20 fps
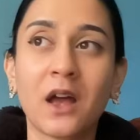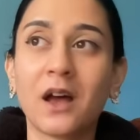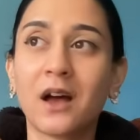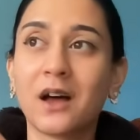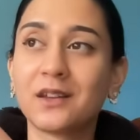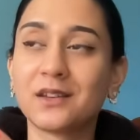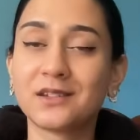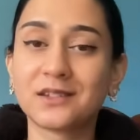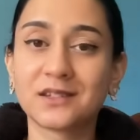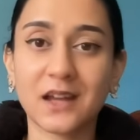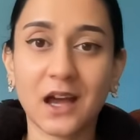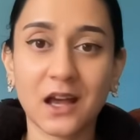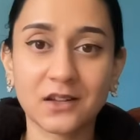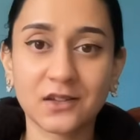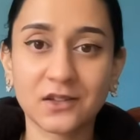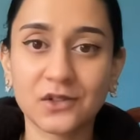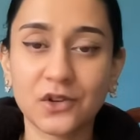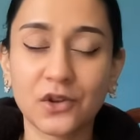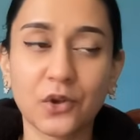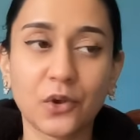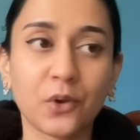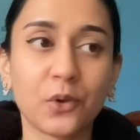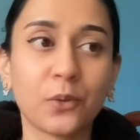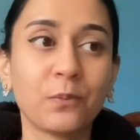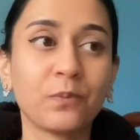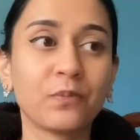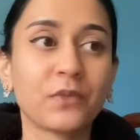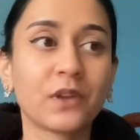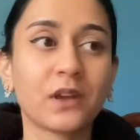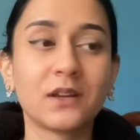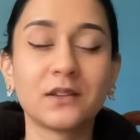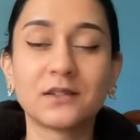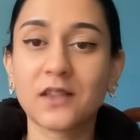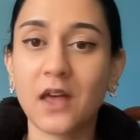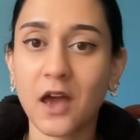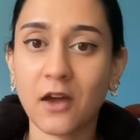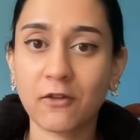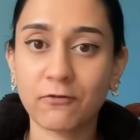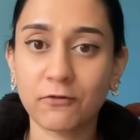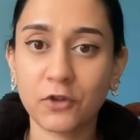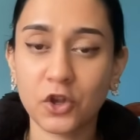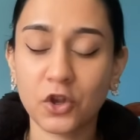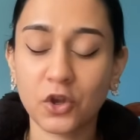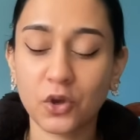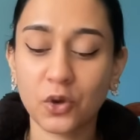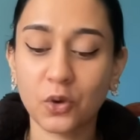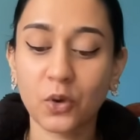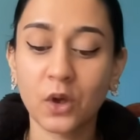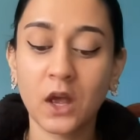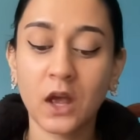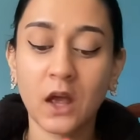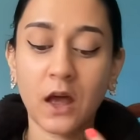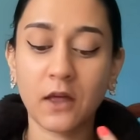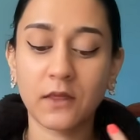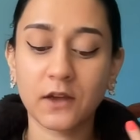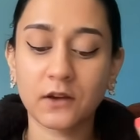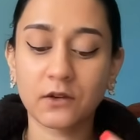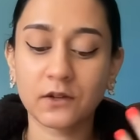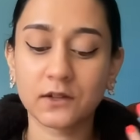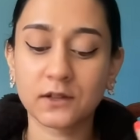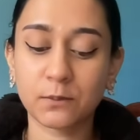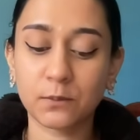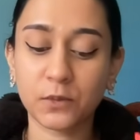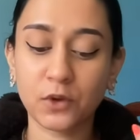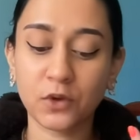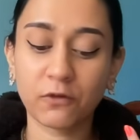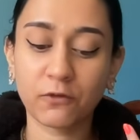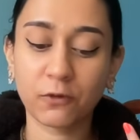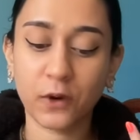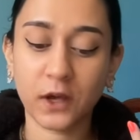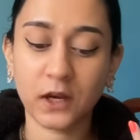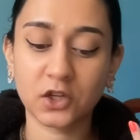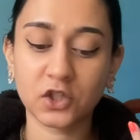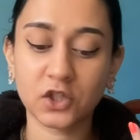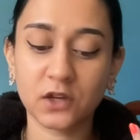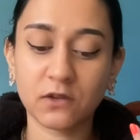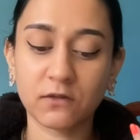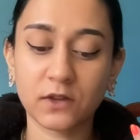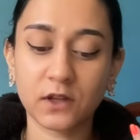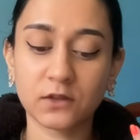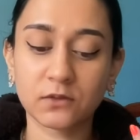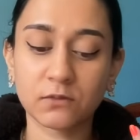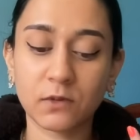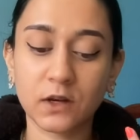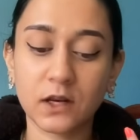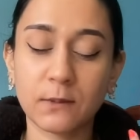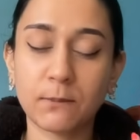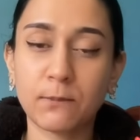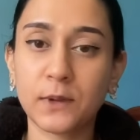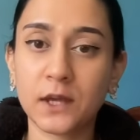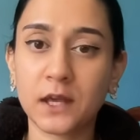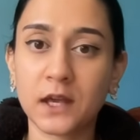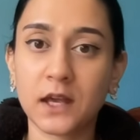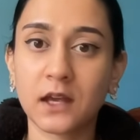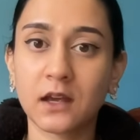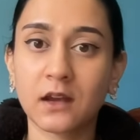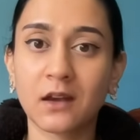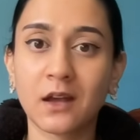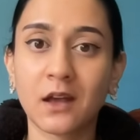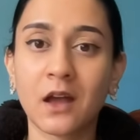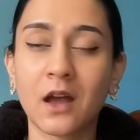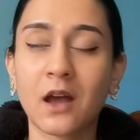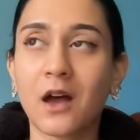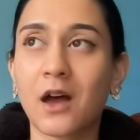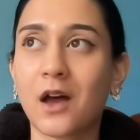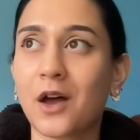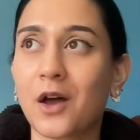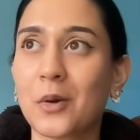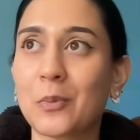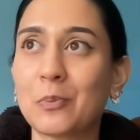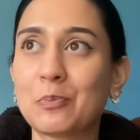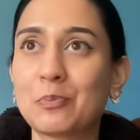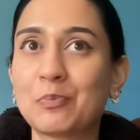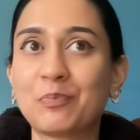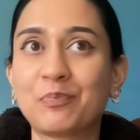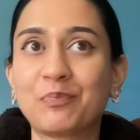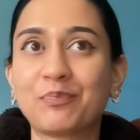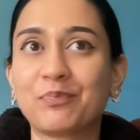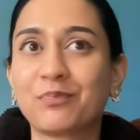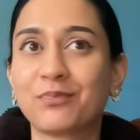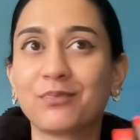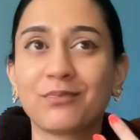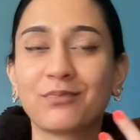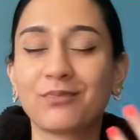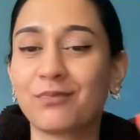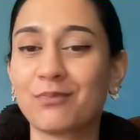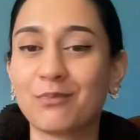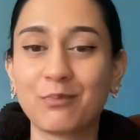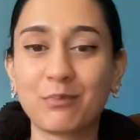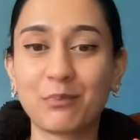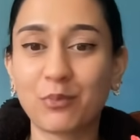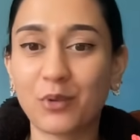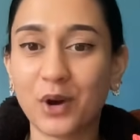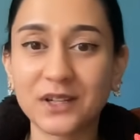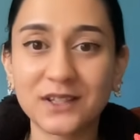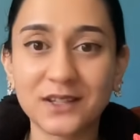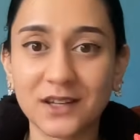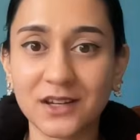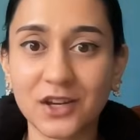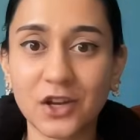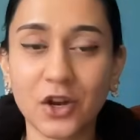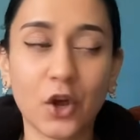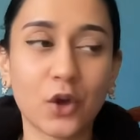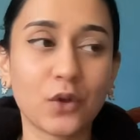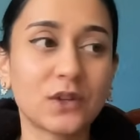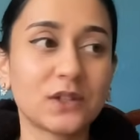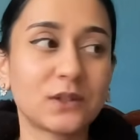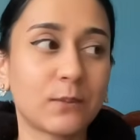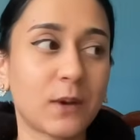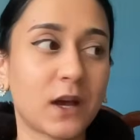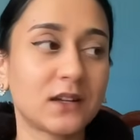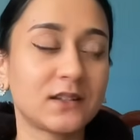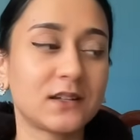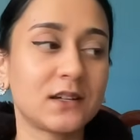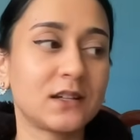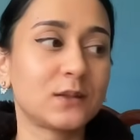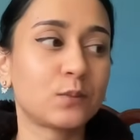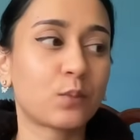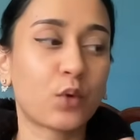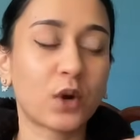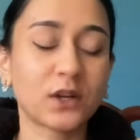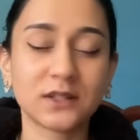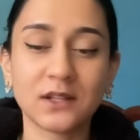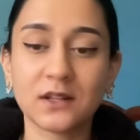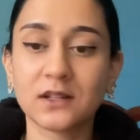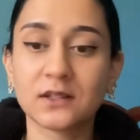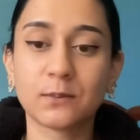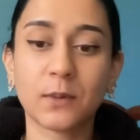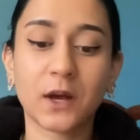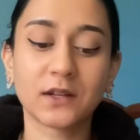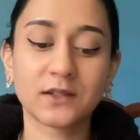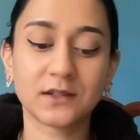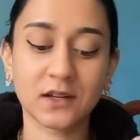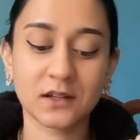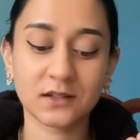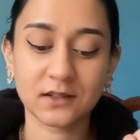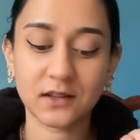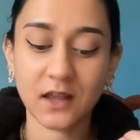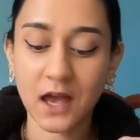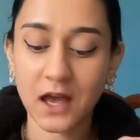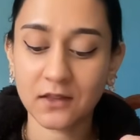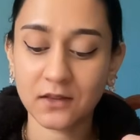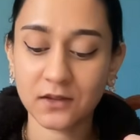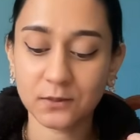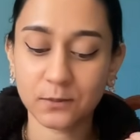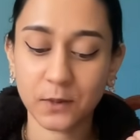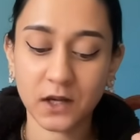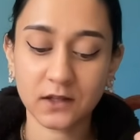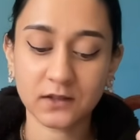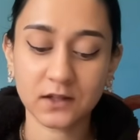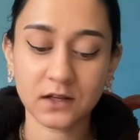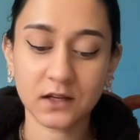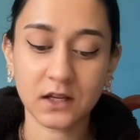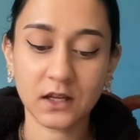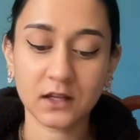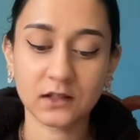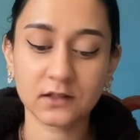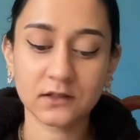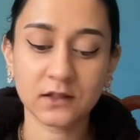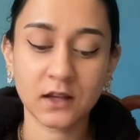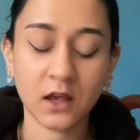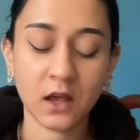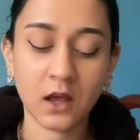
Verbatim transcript: understands you, is there for you. There is a beautiful energy of this really being. Um, present you know this person is present this person is there this person is